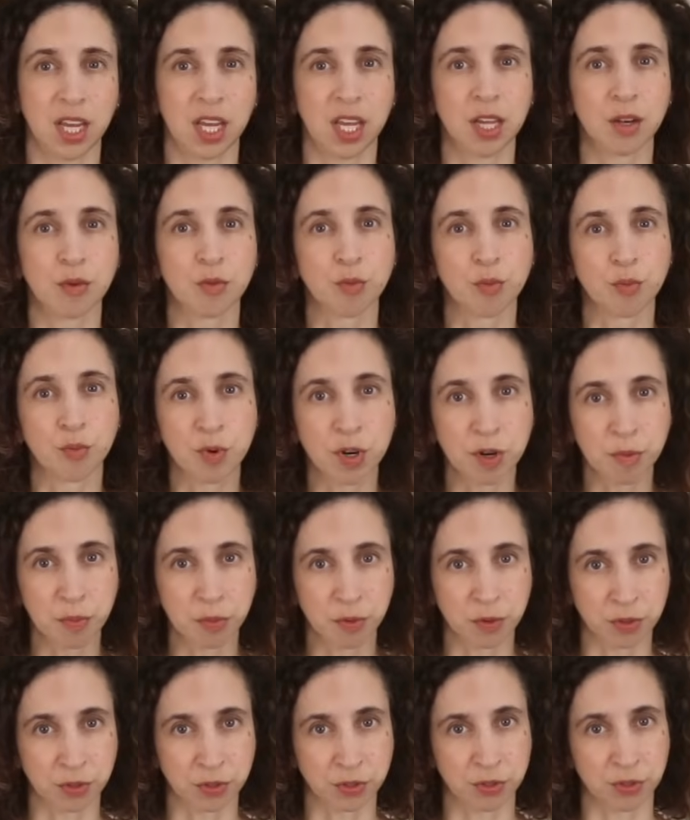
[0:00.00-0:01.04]
it
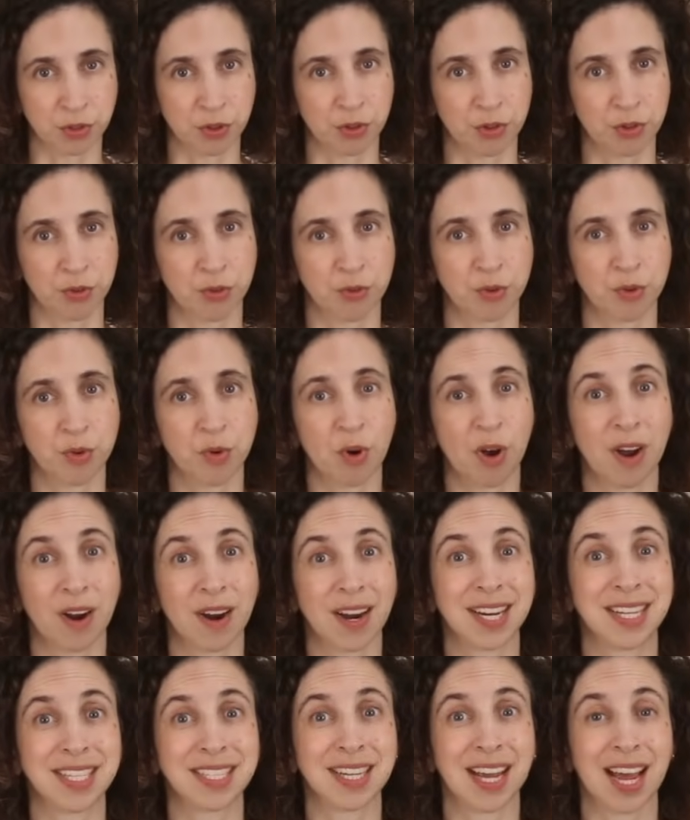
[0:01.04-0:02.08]
ripples through our
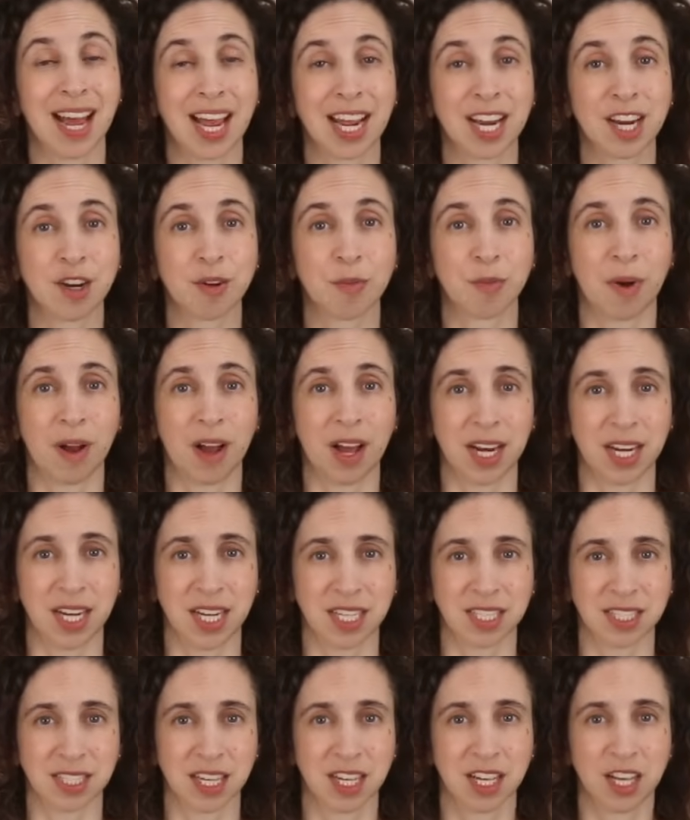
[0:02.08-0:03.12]
entire
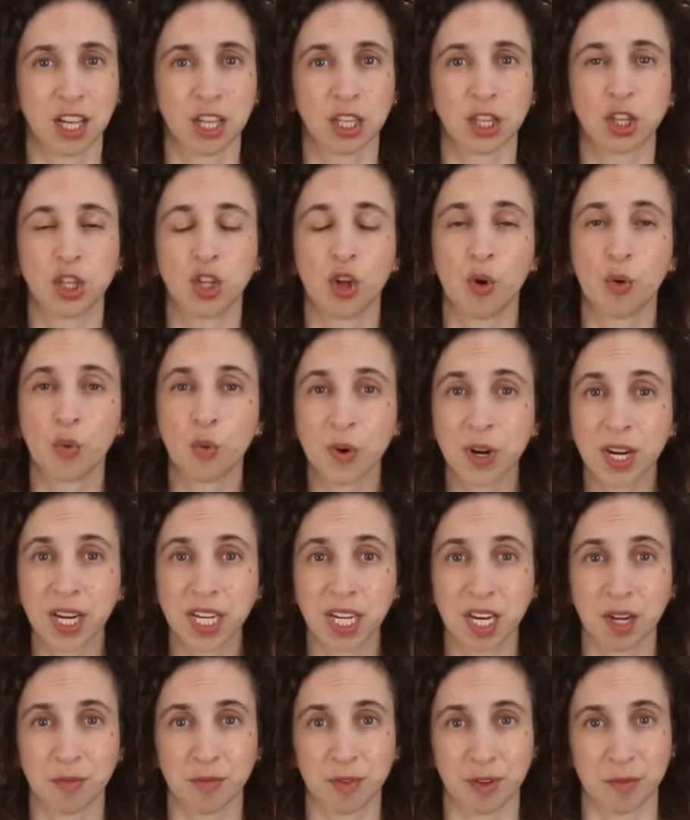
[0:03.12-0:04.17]
bodies, lowering
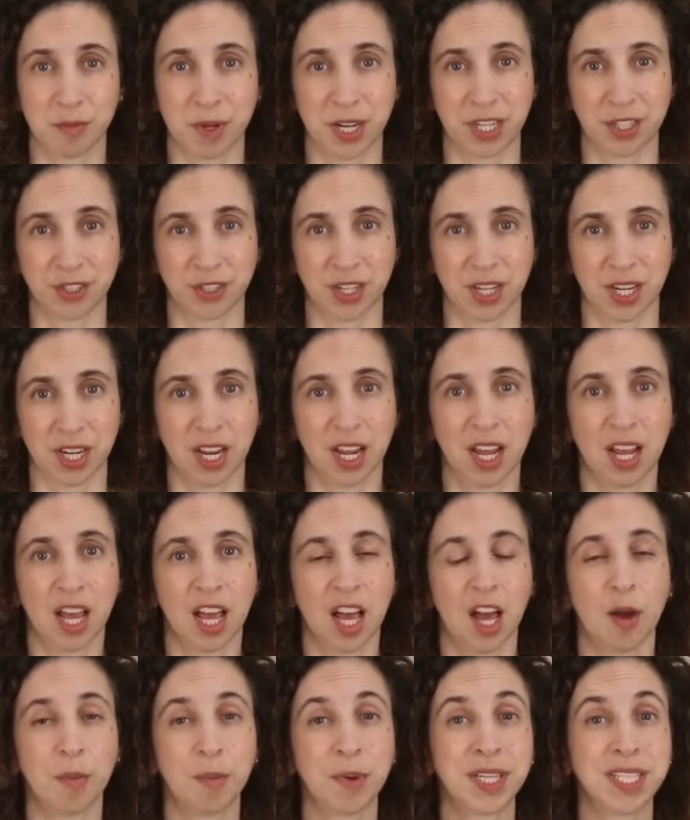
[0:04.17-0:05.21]
inflammation,
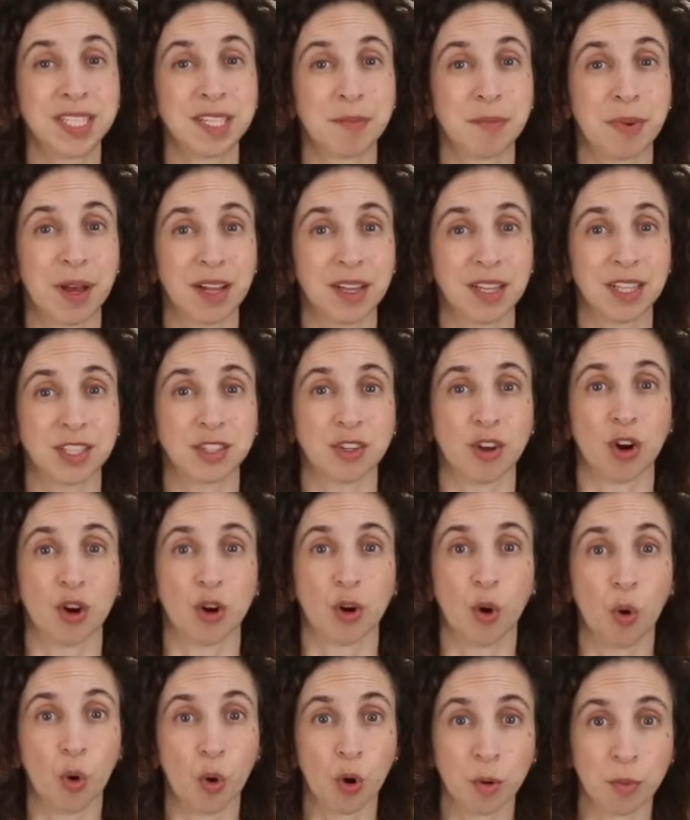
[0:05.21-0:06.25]
helping to balance our
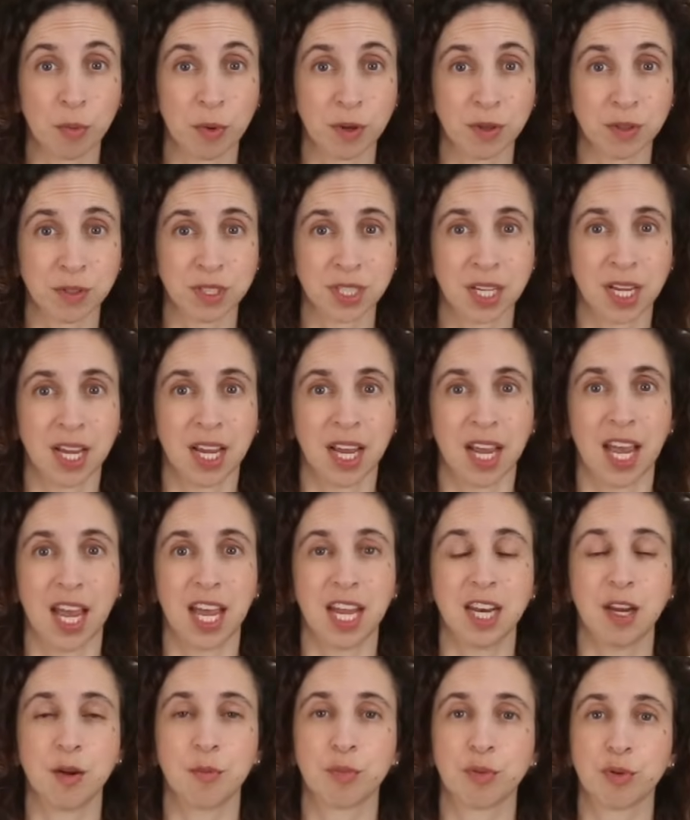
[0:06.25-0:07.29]
hormones,
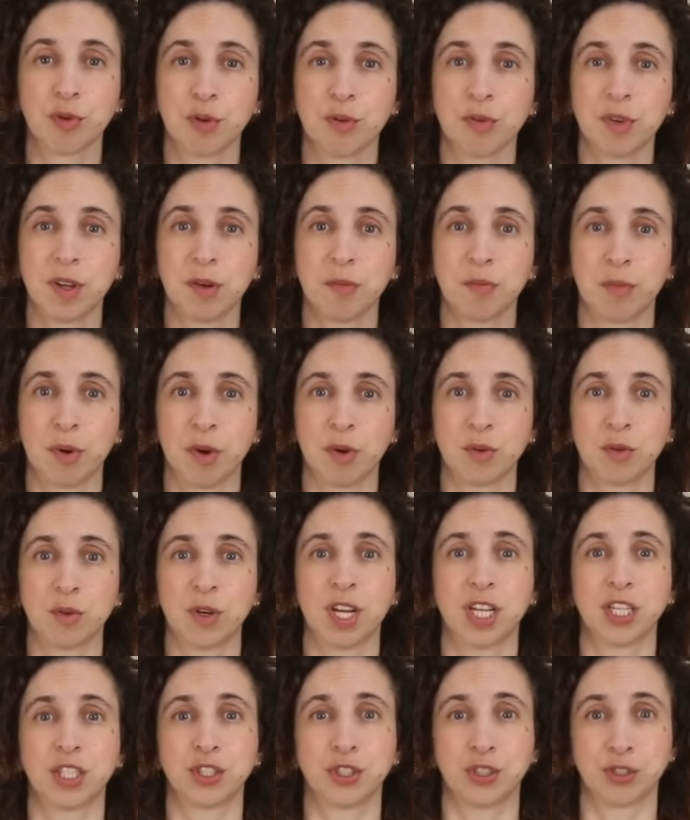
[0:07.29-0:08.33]
and improving
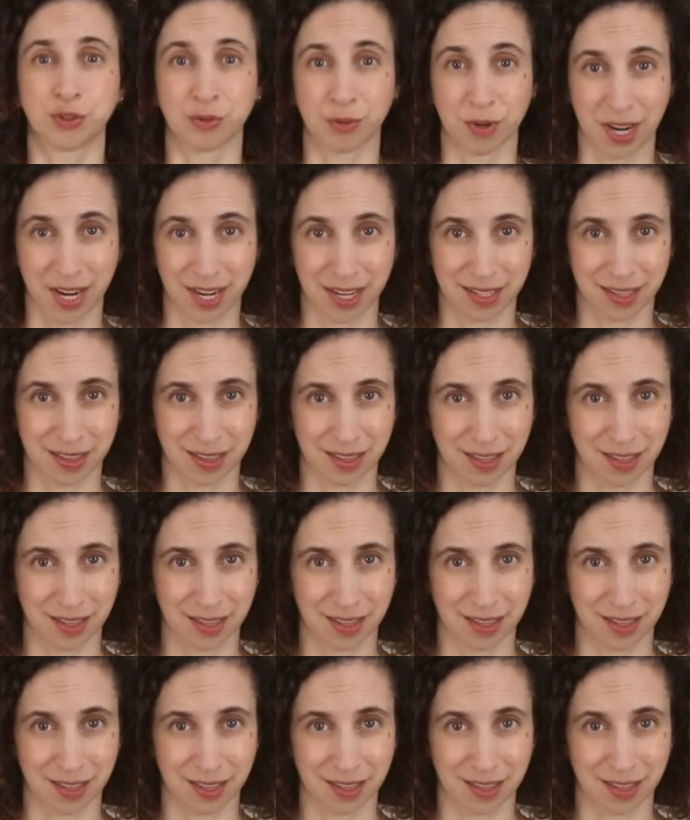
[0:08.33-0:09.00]
bone strength.